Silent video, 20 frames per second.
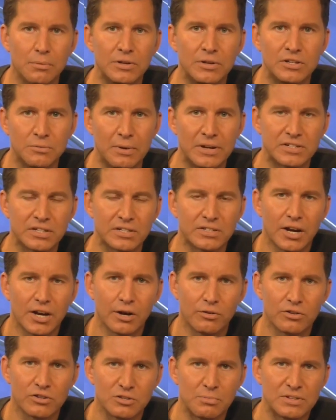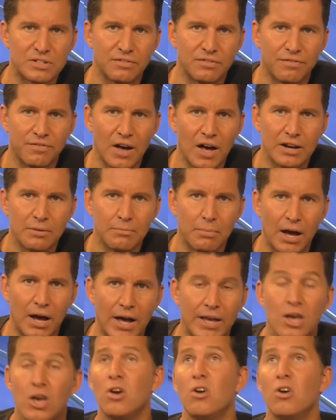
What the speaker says: And domestic terrorism is defined by,